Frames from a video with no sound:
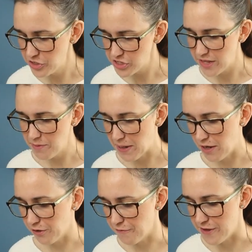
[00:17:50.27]
here's another
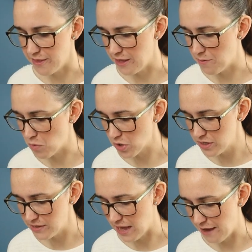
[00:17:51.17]
biography, The
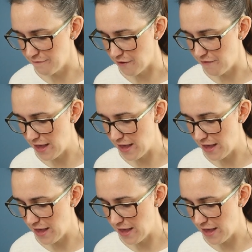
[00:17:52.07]
Immortal Life of